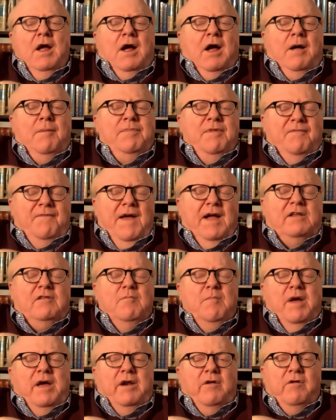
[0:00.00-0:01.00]
Uh, the
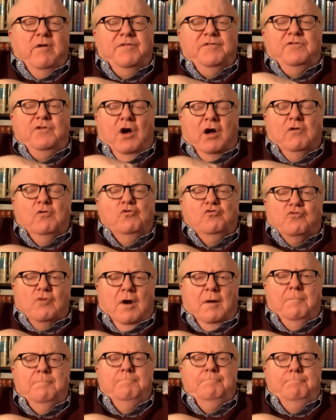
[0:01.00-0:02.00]
fact of the matter is, Donald
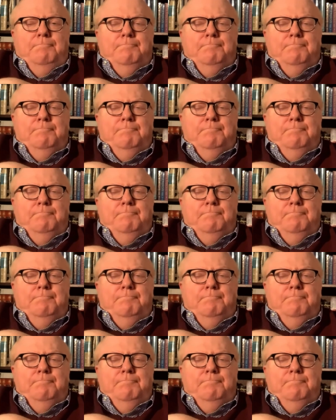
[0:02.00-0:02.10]
Trump